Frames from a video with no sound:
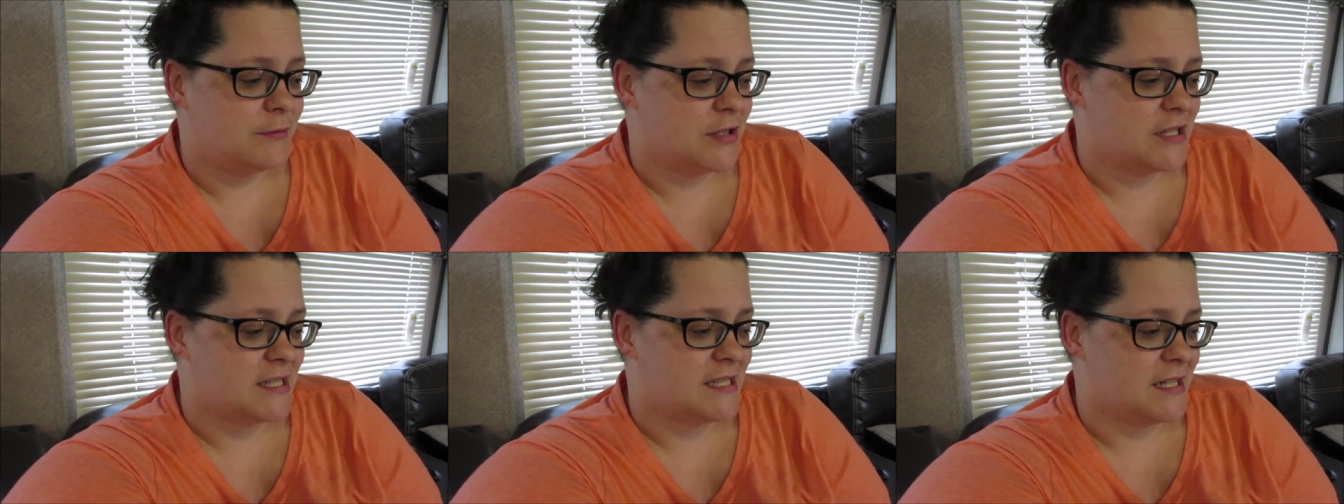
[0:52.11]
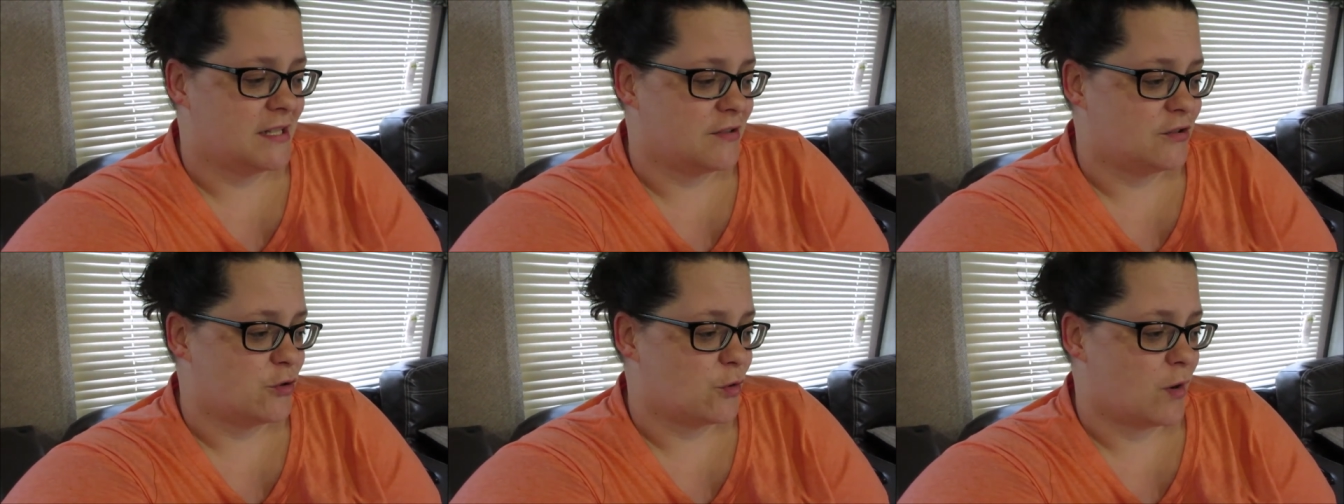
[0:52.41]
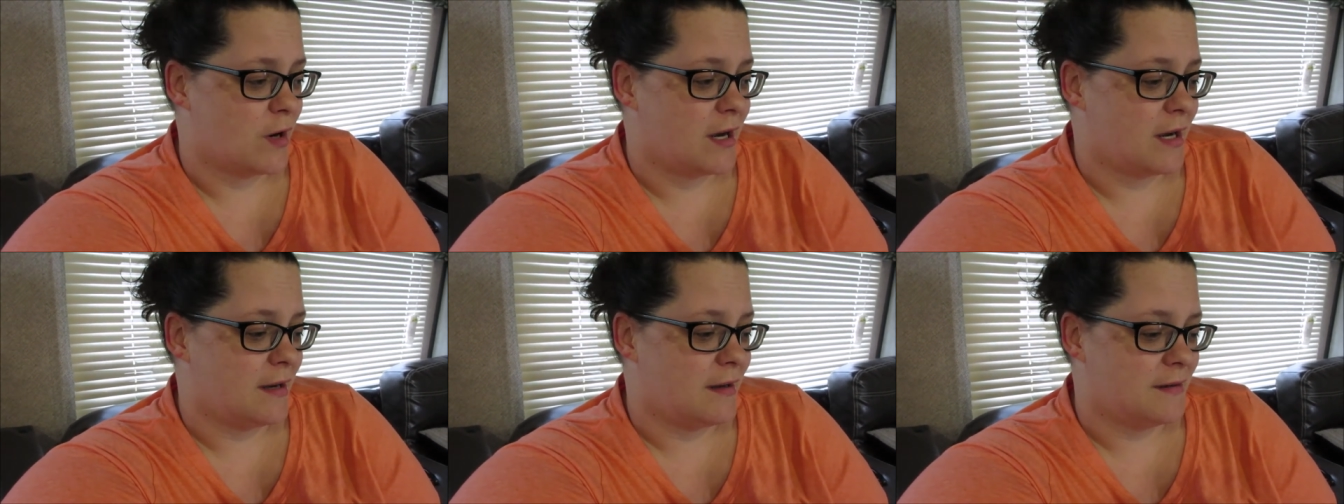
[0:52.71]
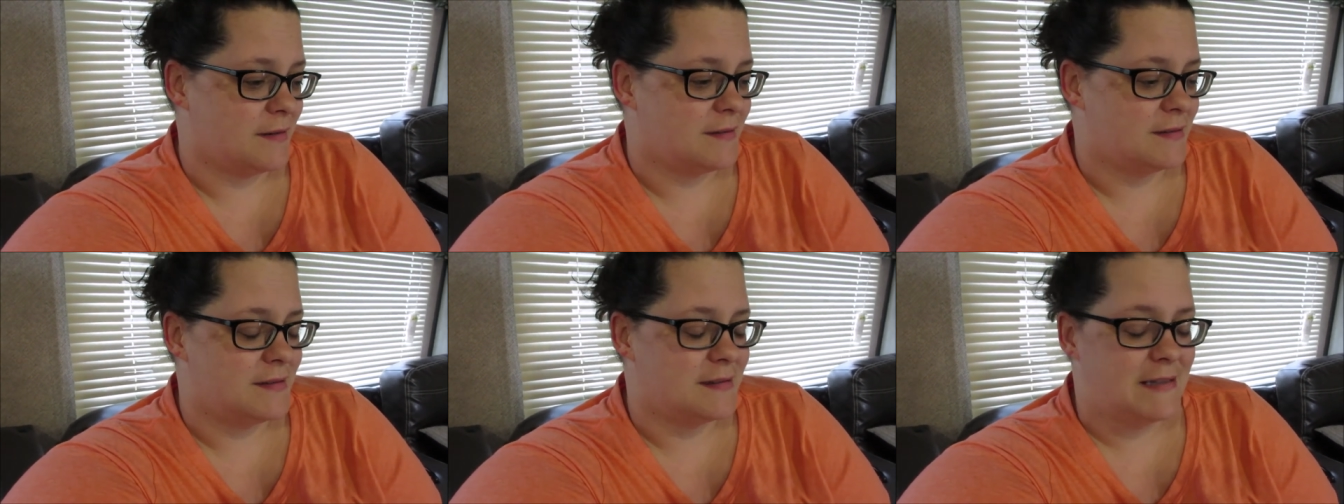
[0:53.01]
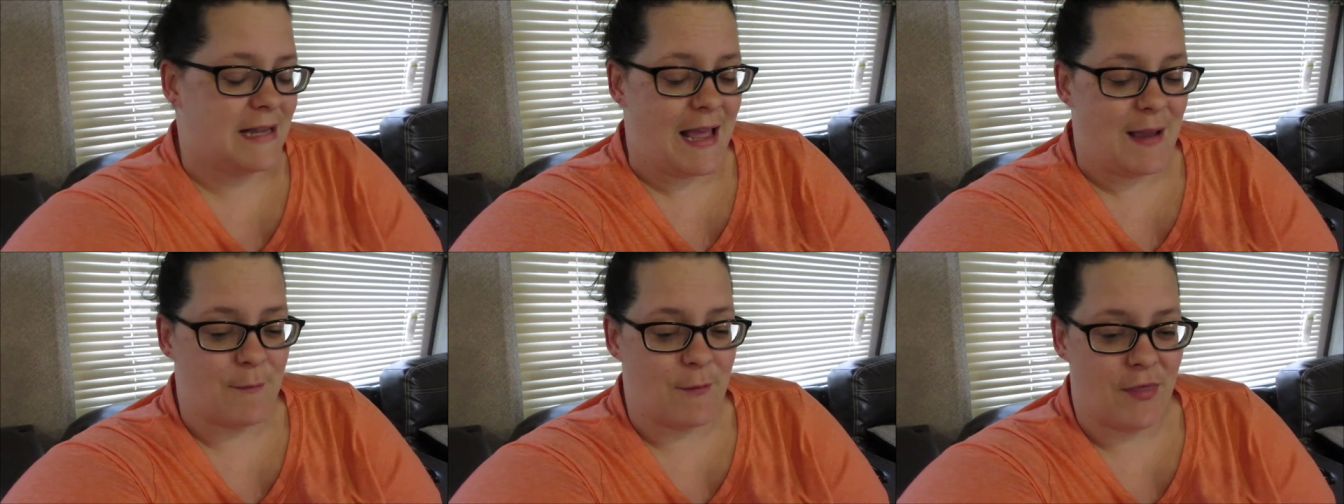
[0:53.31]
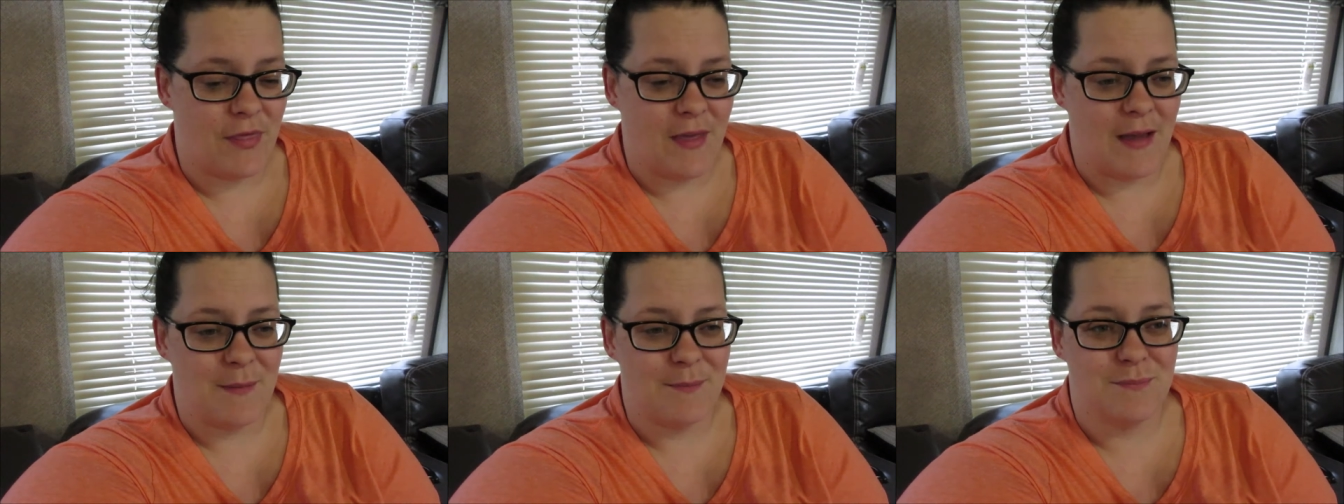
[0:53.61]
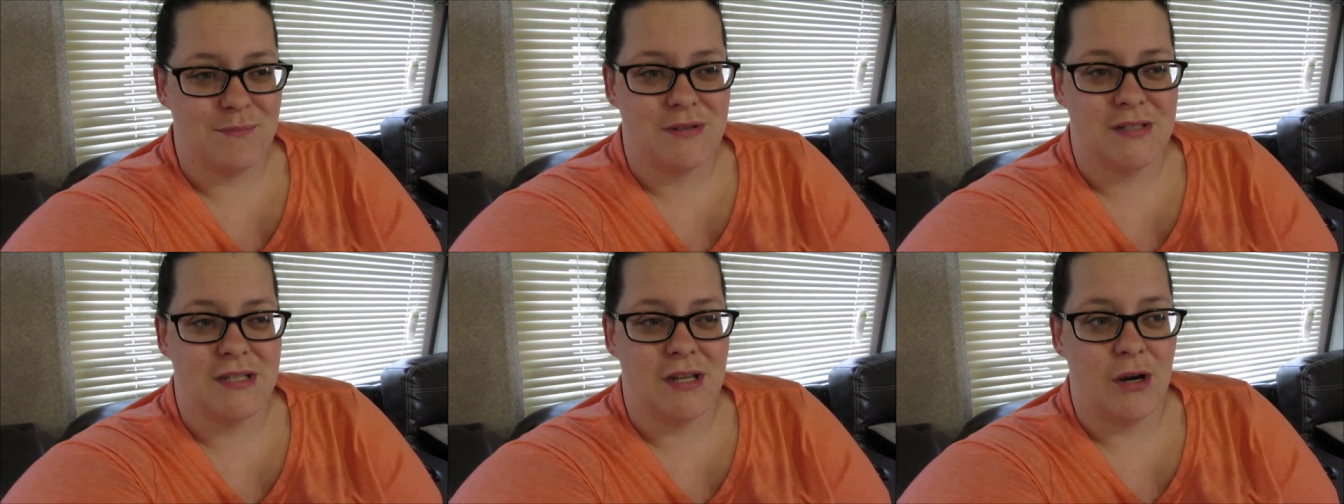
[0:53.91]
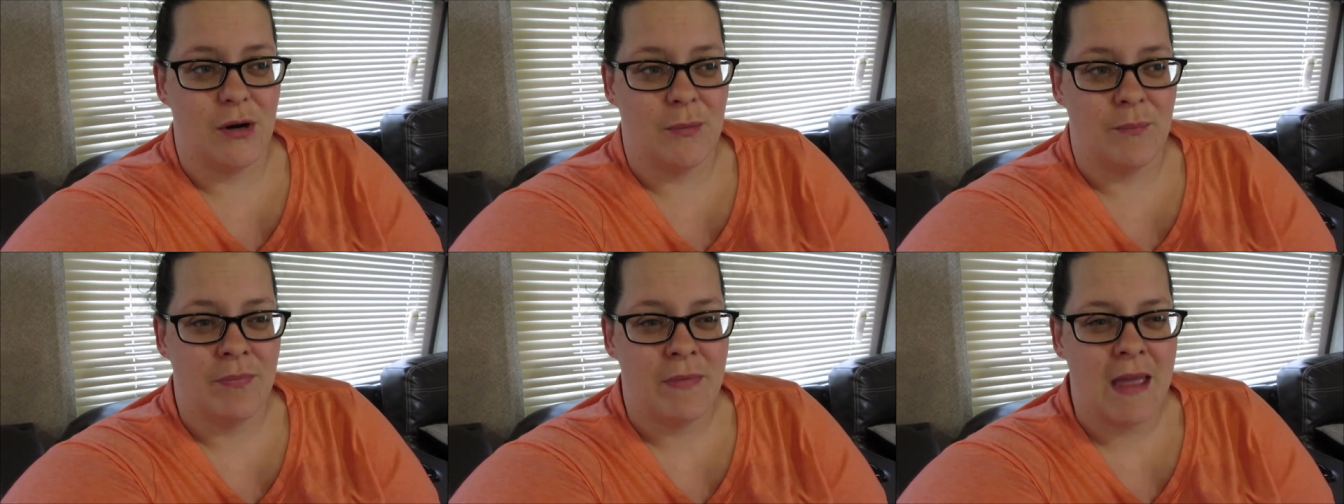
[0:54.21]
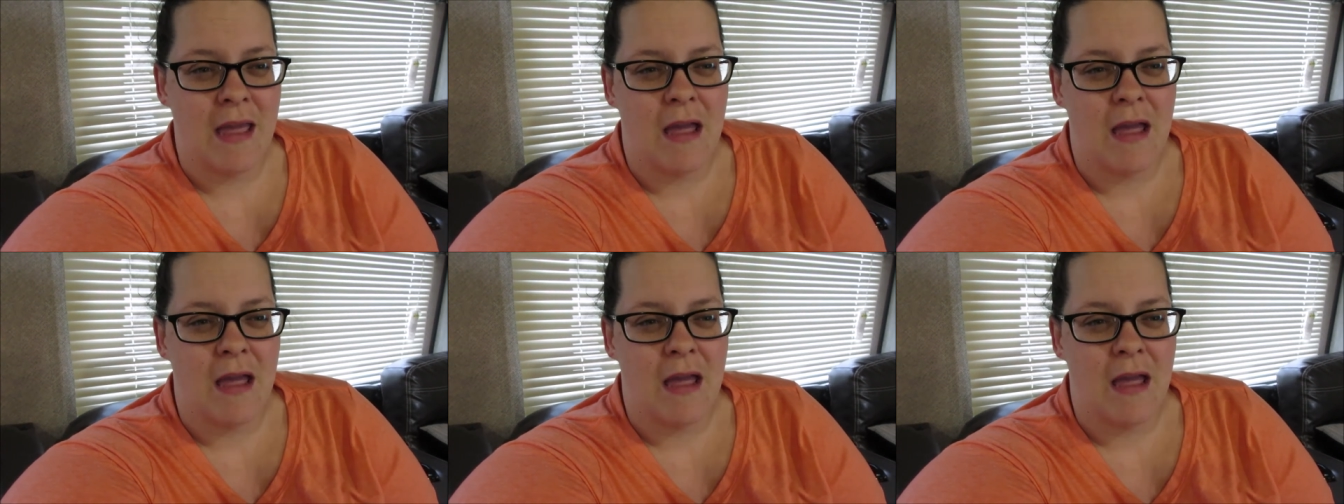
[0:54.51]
just enjoy time with them, so